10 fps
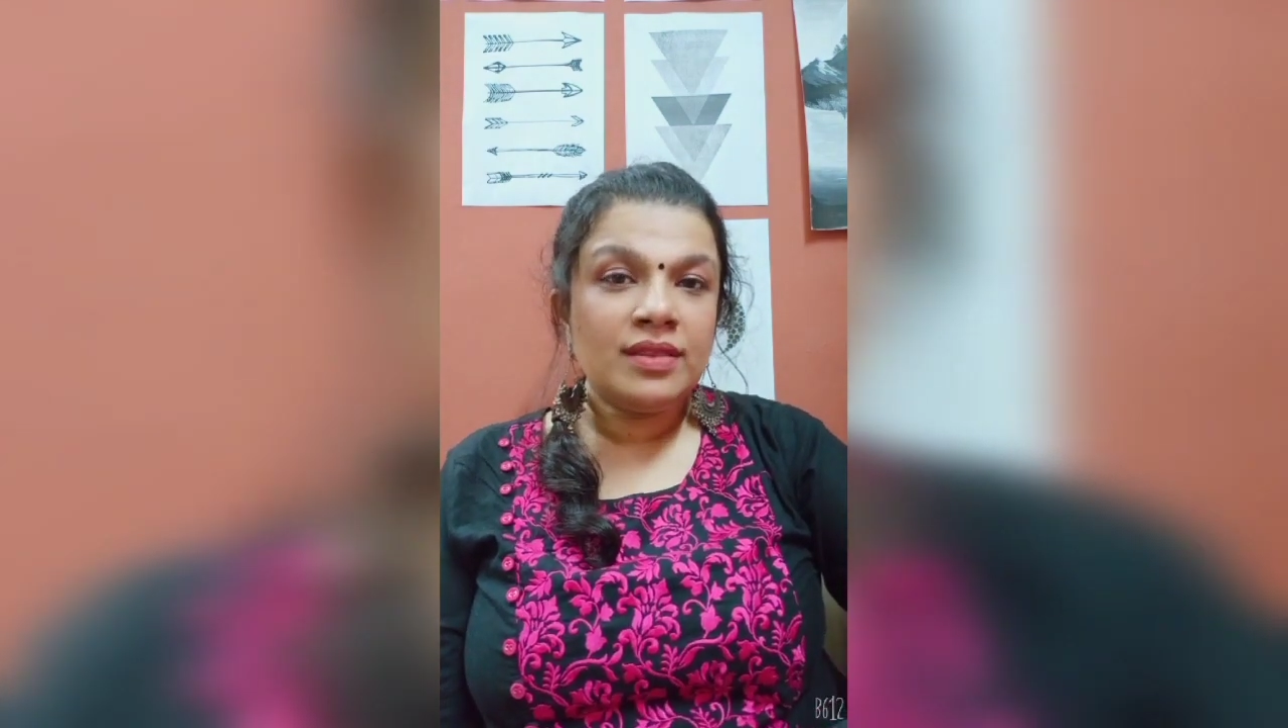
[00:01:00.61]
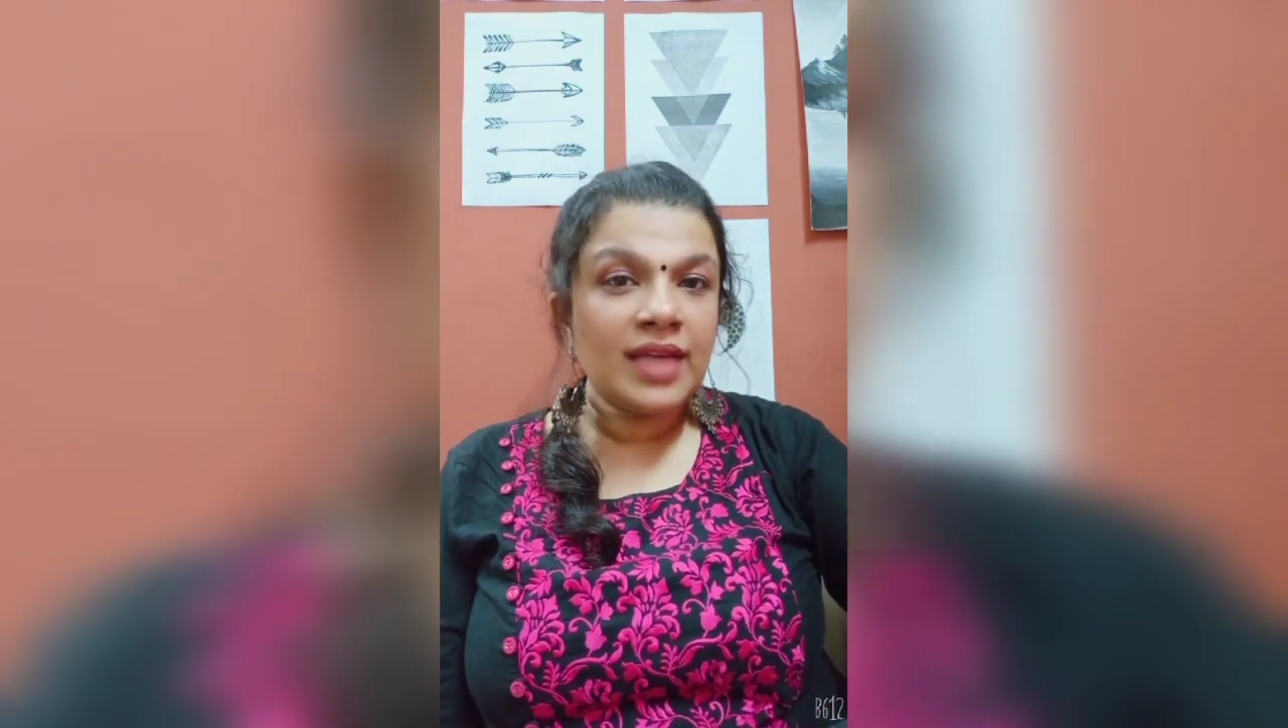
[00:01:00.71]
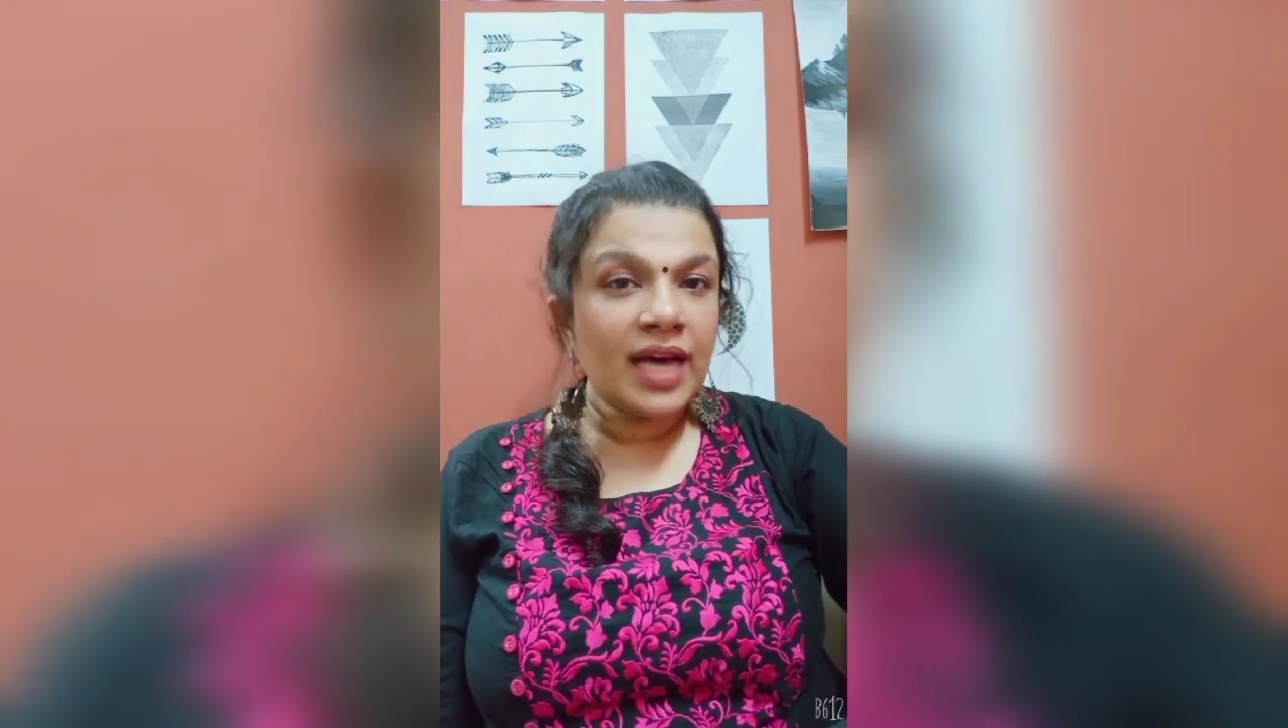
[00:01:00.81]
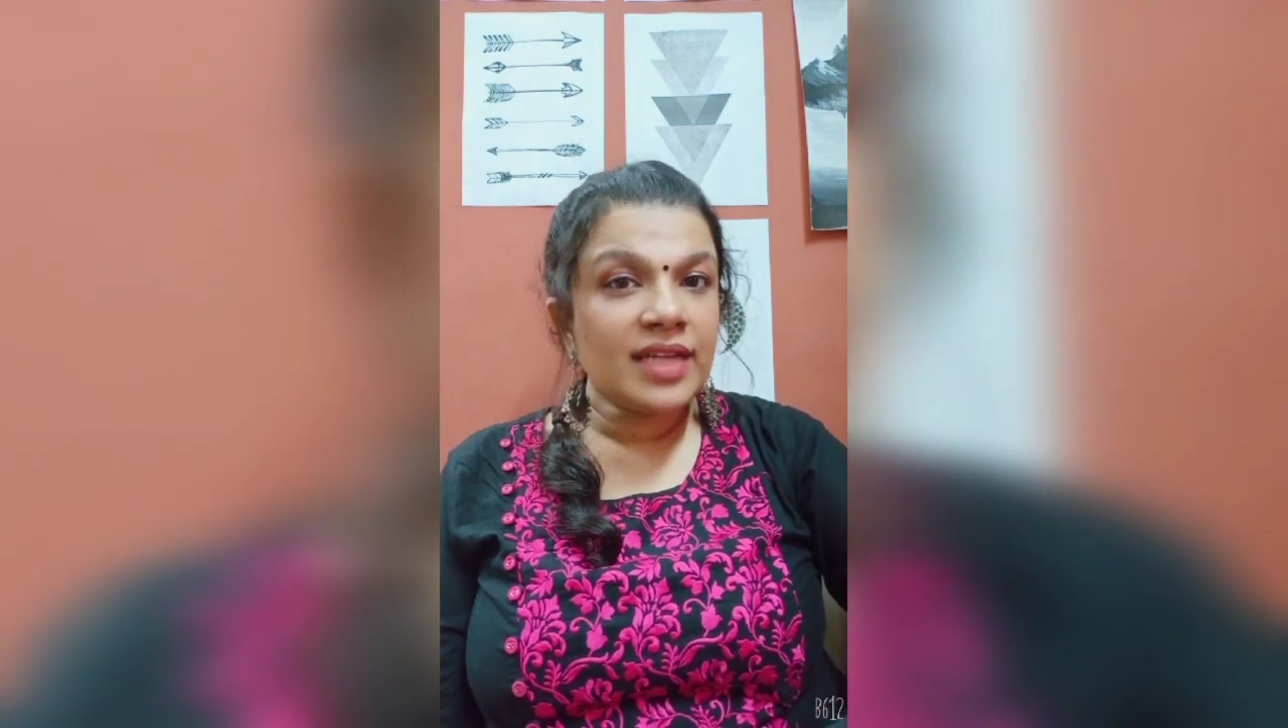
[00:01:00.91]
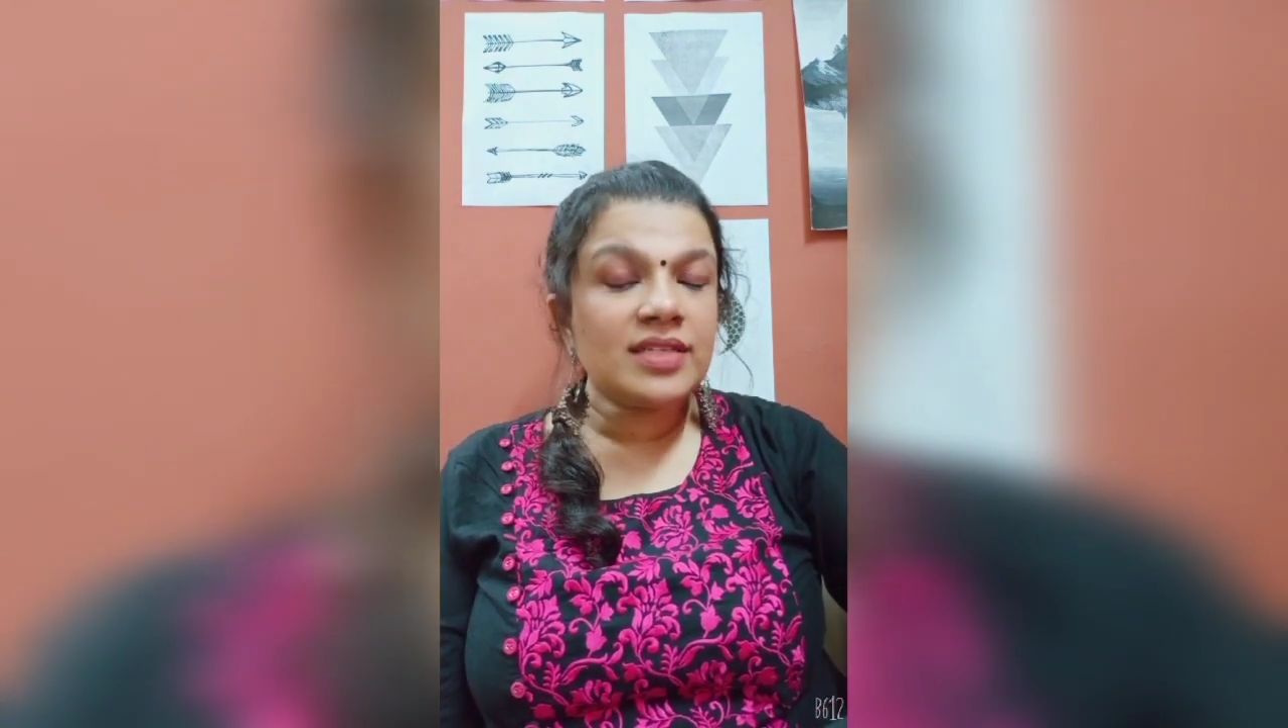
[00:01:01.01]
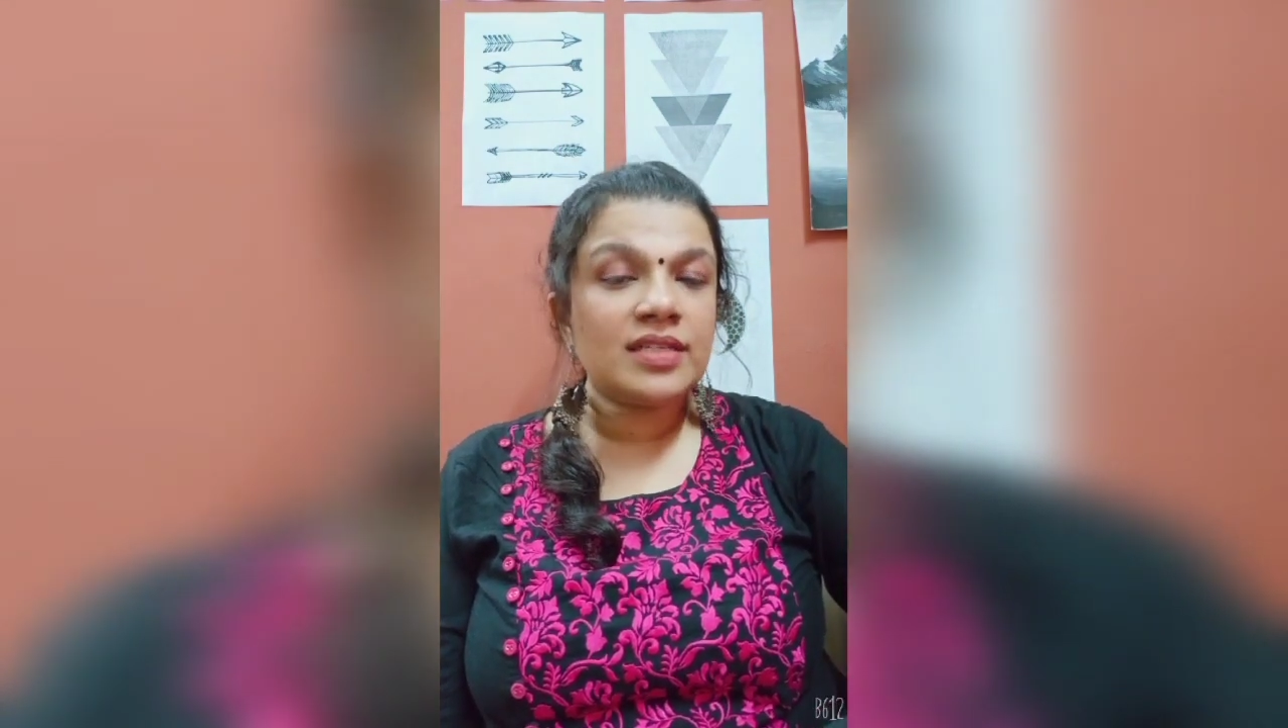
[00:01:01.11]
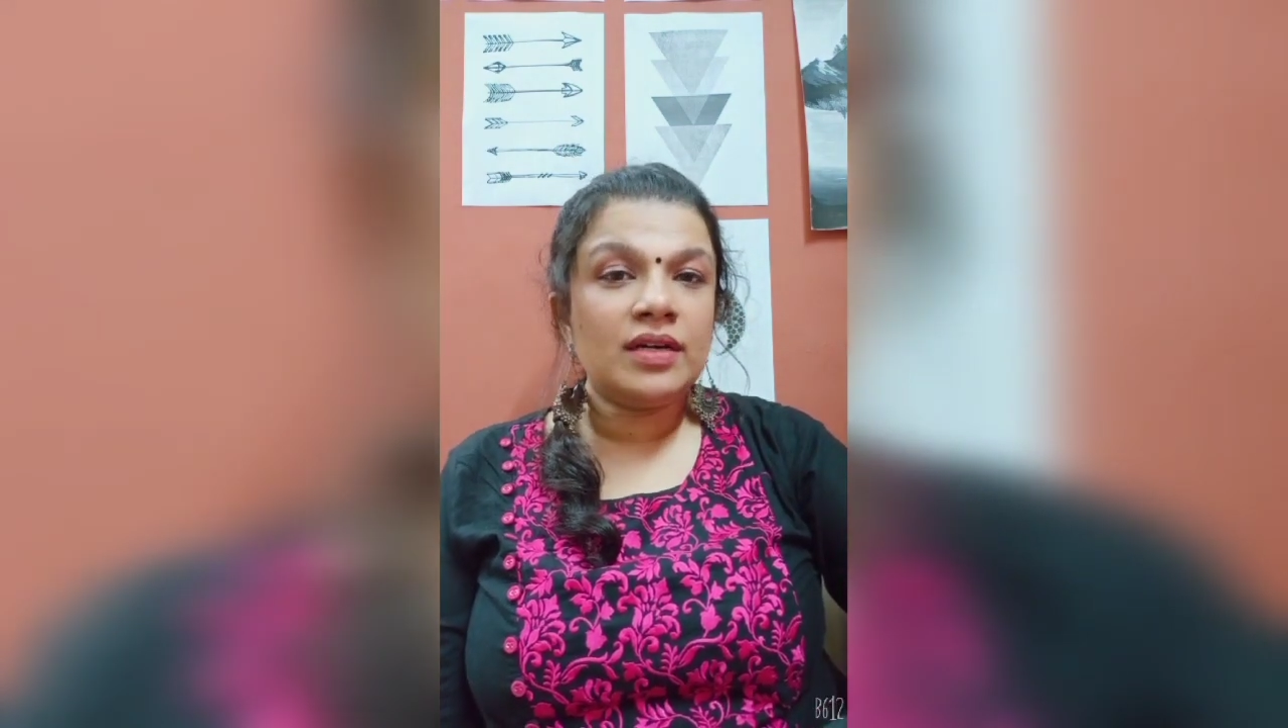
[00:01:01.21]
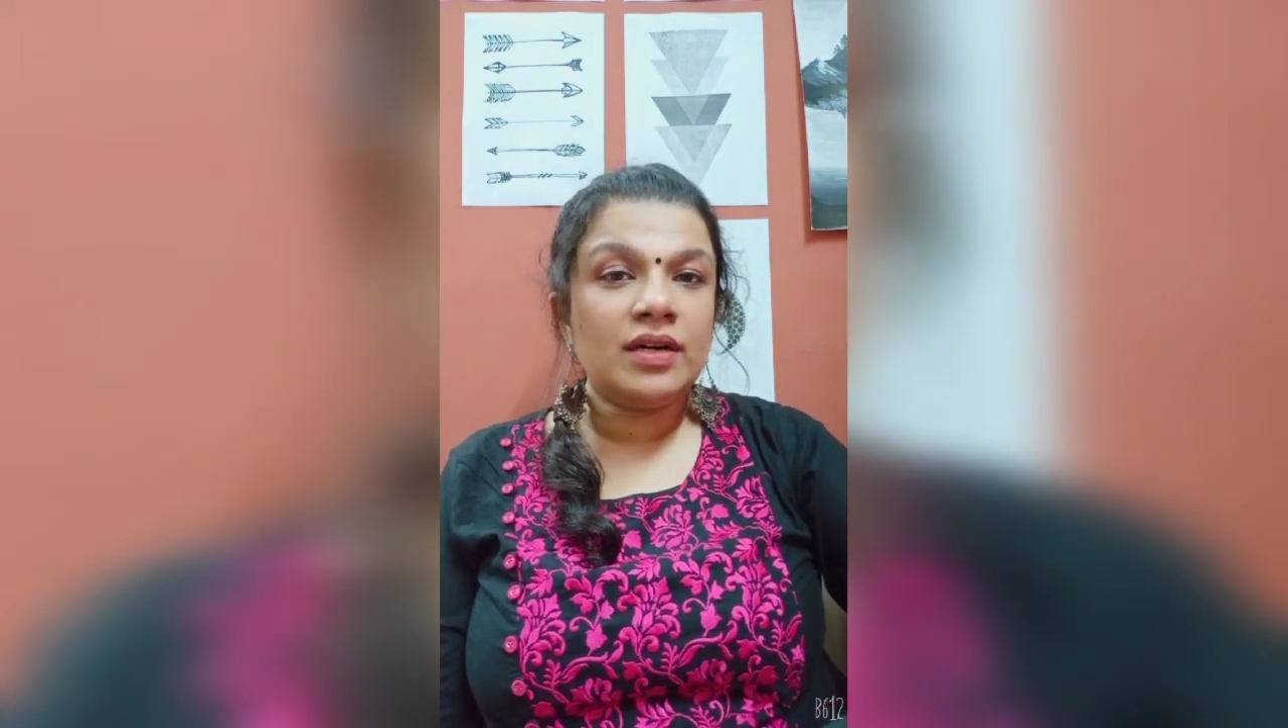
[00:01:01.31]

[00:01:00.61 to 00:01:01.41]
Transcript: that